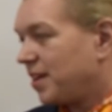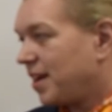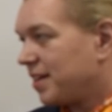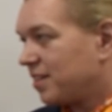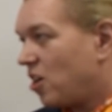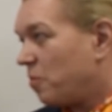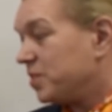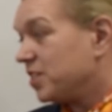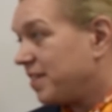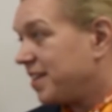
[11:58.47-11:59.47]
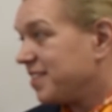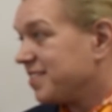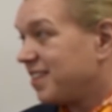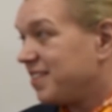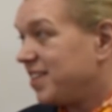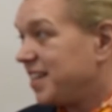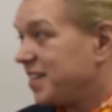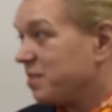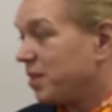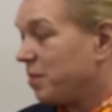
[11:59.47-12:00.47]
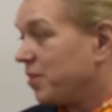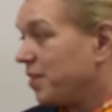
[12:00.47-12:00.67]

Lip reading: had a carpenter and you said, I really need a plumber.